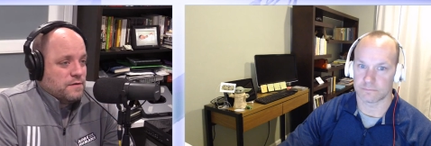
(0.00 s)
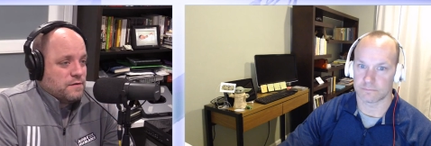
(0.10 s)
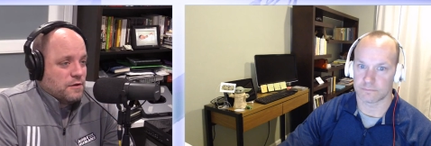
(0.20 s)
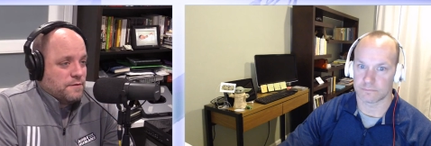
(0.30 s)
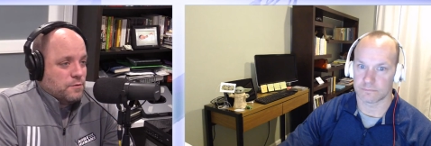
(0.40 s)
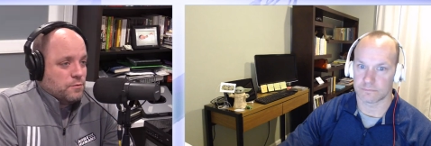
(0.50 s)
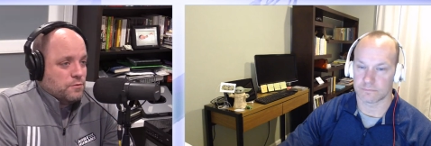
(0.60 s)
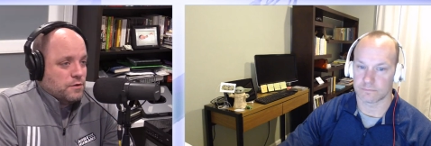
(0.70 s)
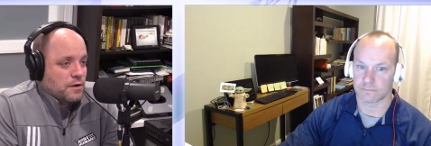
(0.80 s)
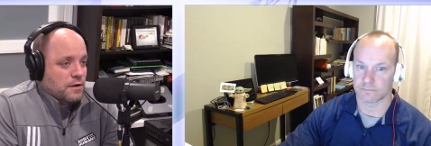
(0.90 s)
Speaker 1: solve the root
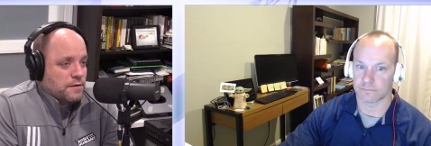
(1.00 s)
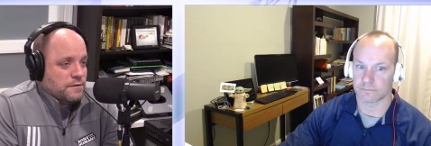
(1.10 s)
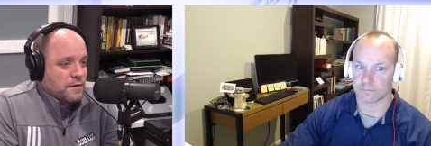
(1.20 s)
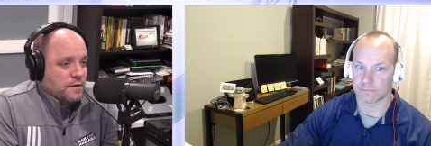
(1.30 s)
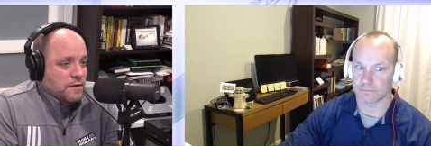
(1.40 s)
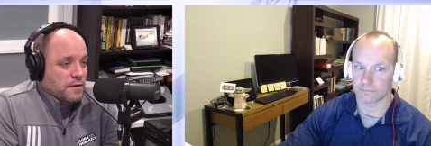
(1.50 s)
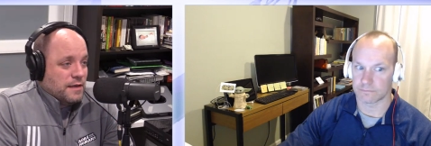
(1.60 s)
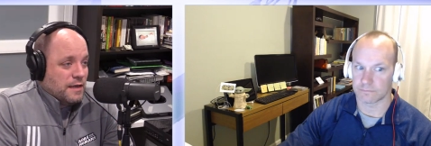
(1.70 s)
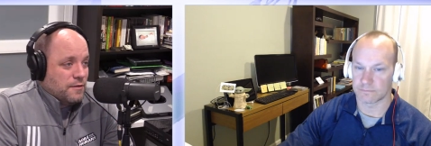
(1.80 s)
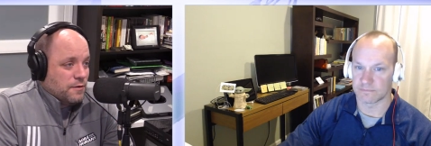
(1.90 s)
cause
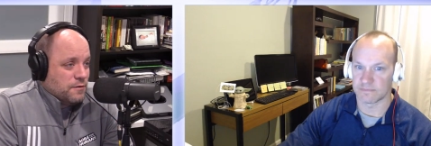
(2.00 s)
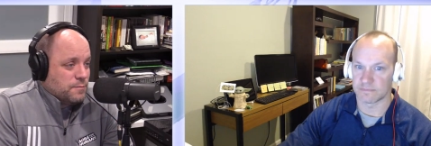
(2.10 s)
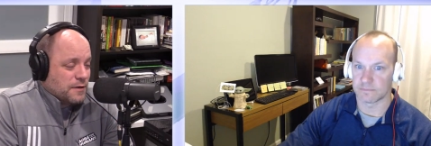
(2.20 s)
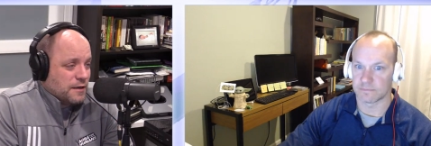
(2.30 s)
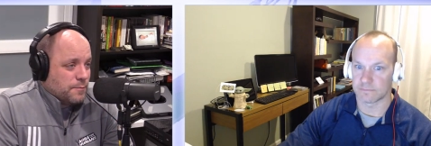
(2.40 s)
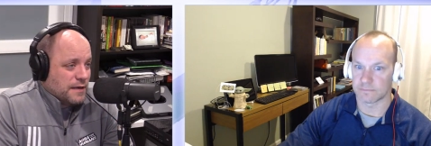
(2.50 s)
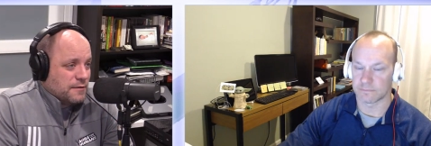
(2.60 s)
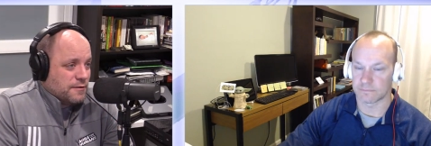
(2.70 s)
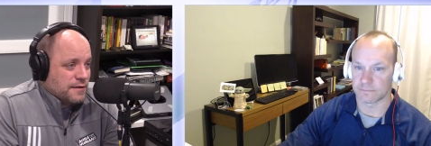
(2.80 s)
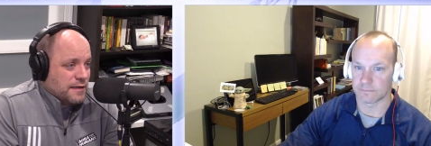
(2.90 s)
get those product
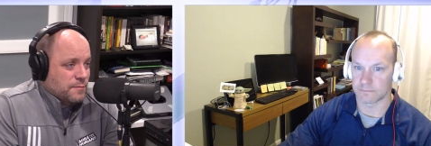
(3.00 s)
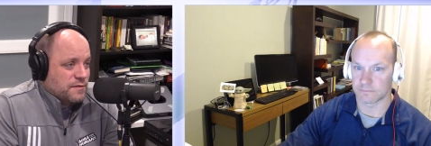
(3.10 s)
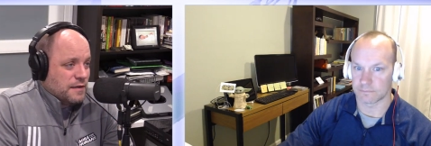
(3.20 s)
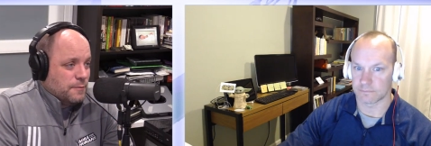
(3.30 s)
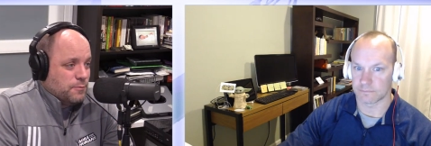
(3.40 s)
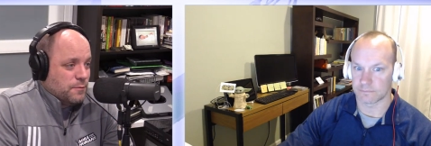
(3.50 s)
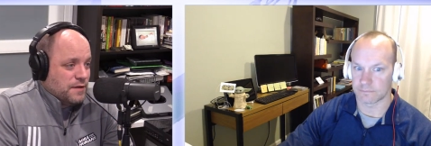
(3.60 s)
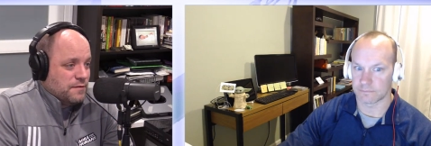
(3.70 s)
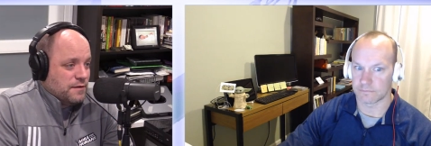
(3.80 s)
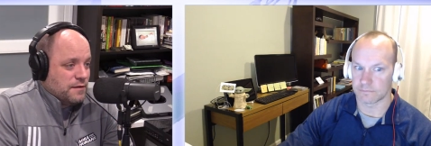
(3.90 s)
backlog items
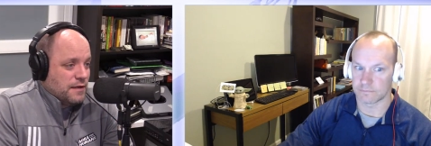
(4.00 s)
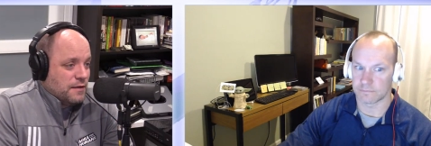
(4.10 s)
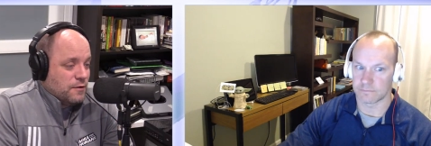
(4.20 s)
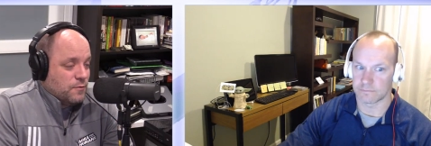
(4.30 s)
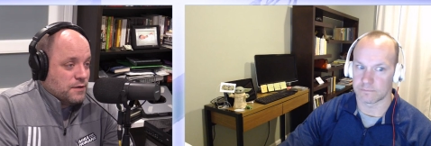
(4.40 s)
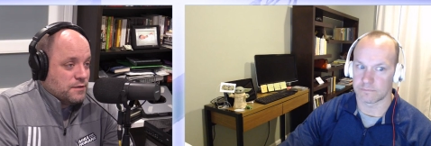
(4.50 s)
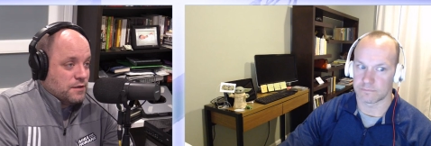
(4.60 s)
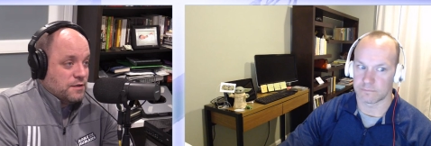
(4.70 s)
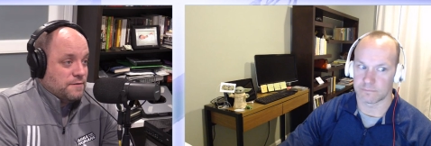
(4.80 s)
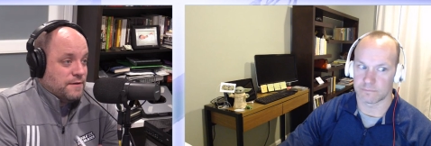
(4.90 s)
implemented, and then watch the
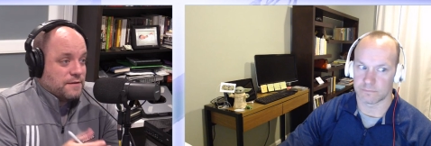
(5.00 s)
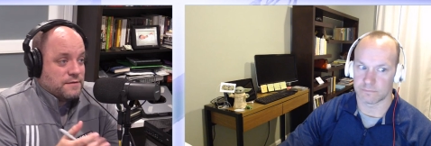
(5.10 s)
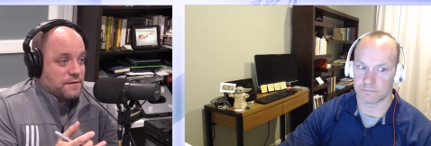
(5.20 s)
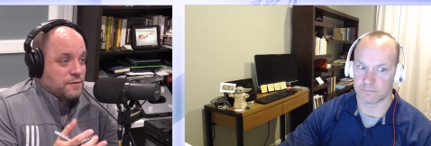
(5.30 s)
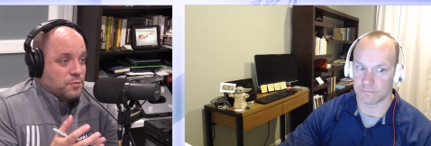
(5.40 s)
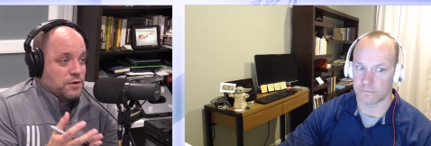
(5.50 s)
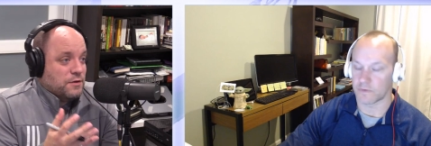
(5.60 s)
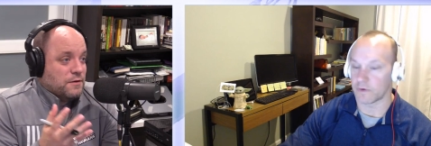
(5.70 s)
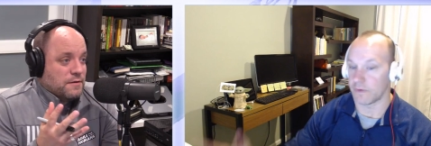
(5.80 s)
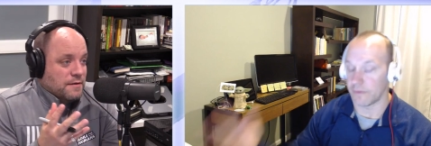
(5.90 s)
defects
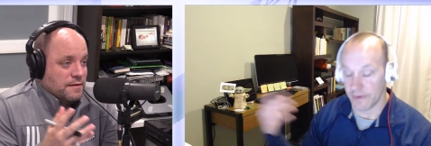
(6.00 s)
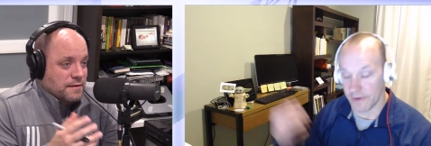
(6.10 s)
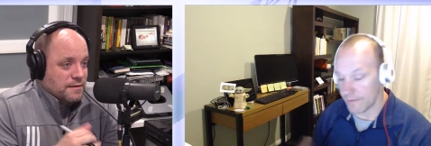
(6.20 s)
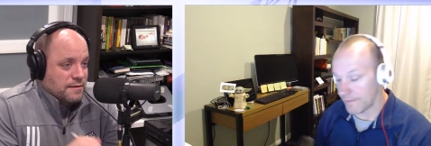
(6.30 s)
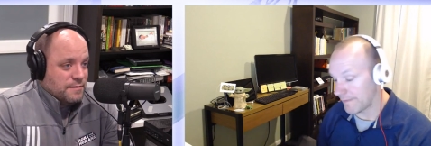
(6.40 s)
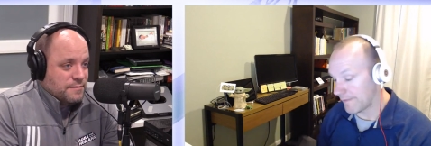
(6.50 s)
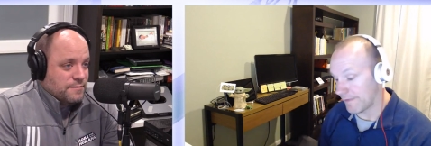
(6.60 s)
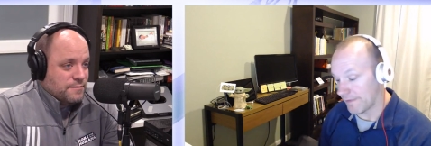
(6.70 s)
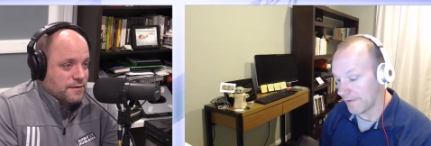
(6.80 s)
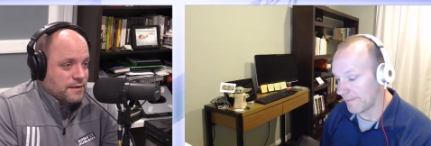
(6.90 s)
disappear.
Speaker 2: Yeah.
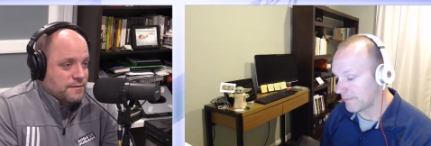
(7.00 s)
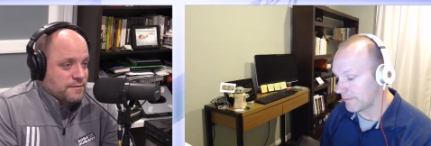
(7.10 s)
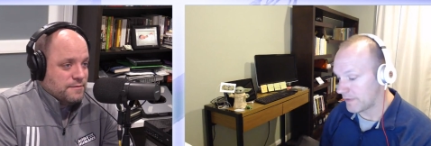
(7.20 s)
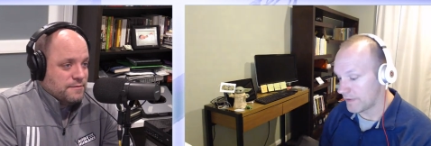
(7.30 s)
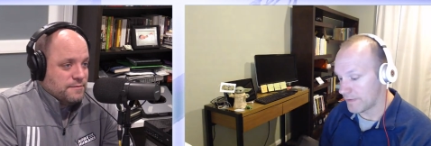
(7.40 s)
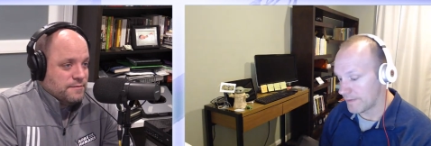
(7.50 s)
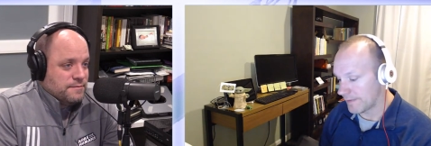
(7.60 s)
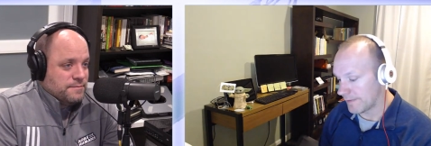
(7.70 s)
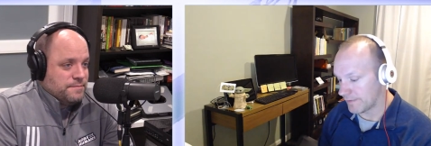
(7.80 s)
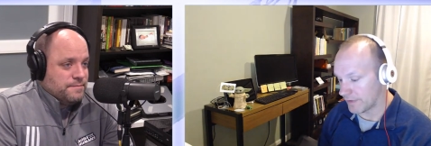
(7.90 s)
yeah. Right.
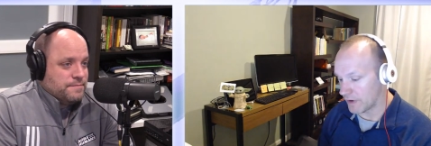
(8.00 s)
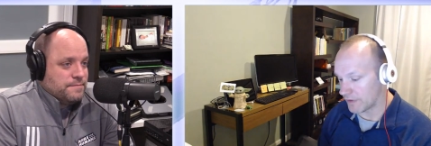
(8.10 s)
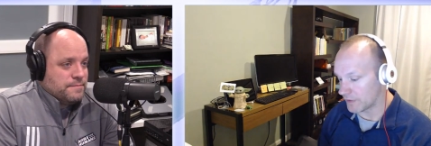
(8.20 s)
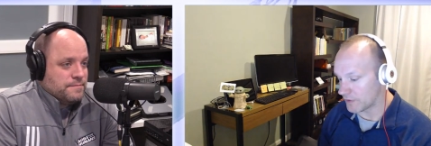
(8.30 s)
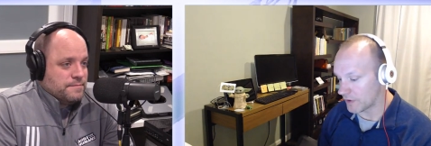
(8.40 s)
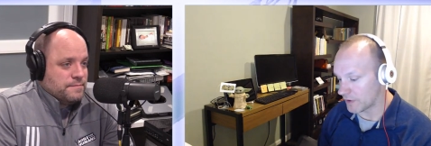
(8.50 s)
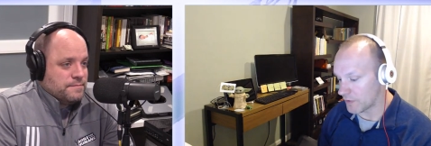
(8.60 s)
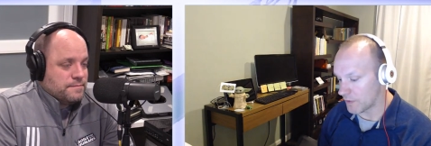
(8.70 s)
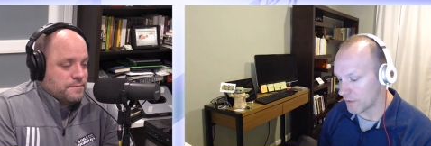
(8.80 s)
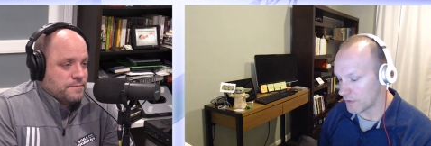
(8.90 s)
Figure out the dark
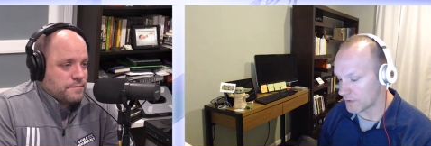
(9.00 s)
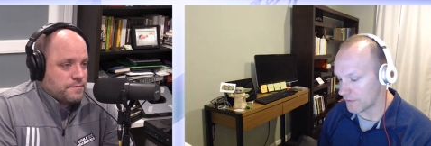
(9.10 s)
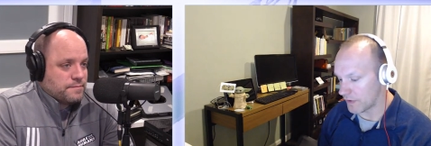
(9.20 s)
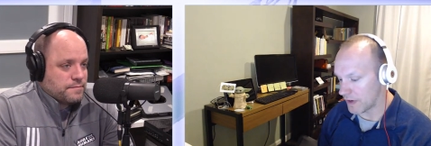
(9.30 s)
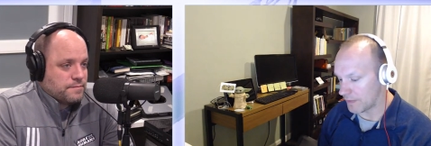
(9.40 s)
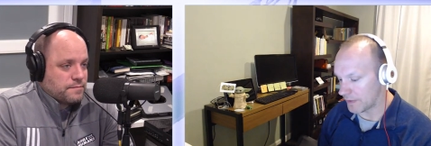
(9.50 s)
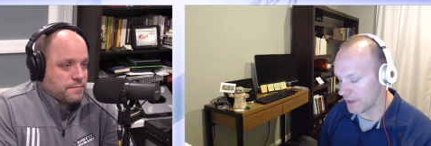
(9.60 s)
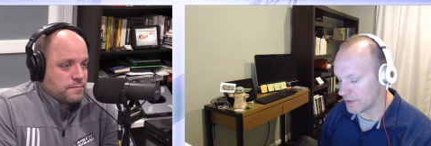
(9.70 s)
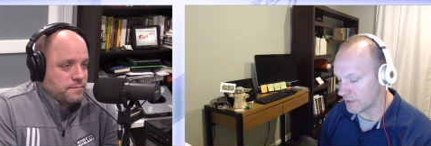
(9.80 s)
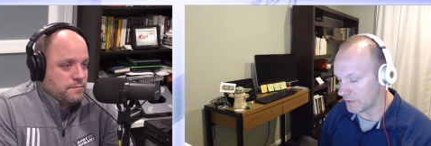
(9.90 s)
corners of your
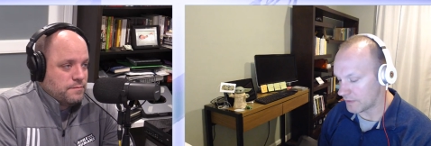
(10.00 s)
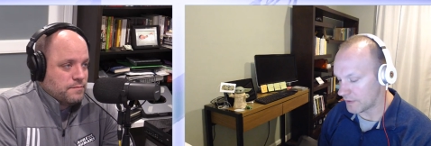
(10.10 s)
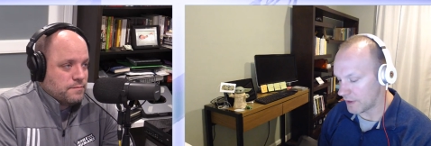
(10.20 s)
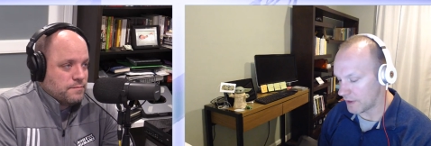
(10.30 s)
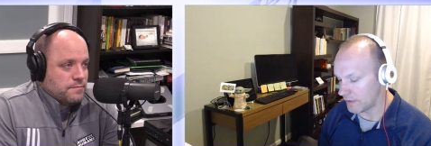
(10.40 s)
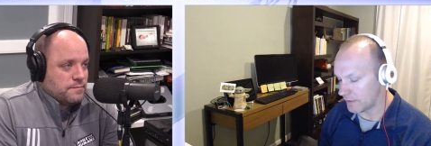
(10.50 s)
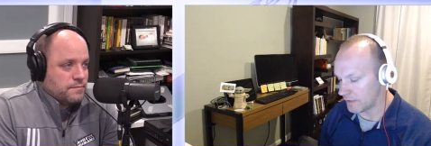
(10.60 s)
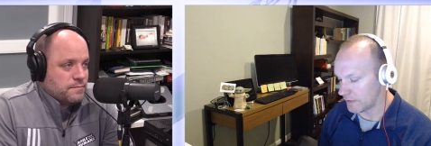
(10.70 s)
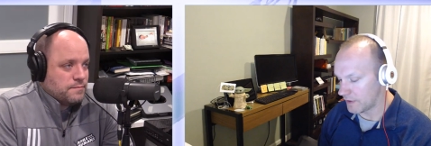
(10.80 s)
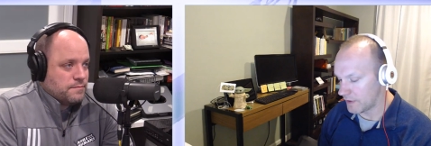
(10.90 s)
application,
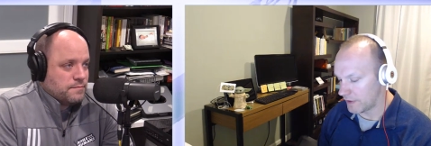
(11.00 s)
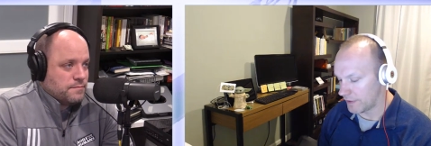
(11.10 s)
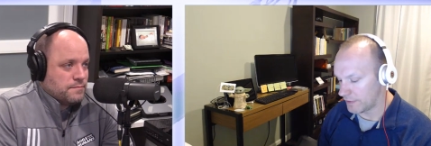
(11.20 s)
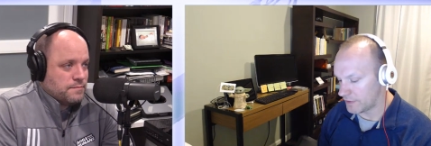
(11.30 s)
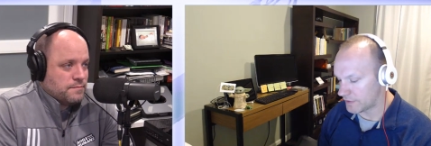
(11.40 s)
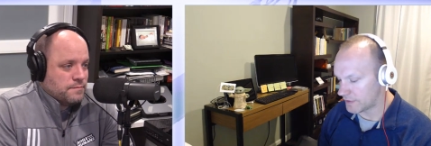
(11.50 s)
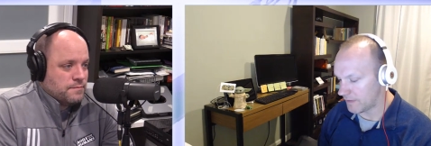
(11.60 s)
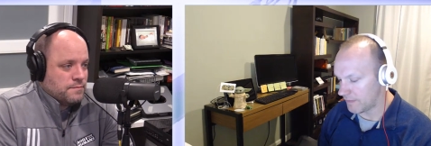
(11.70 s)
and you know, just stop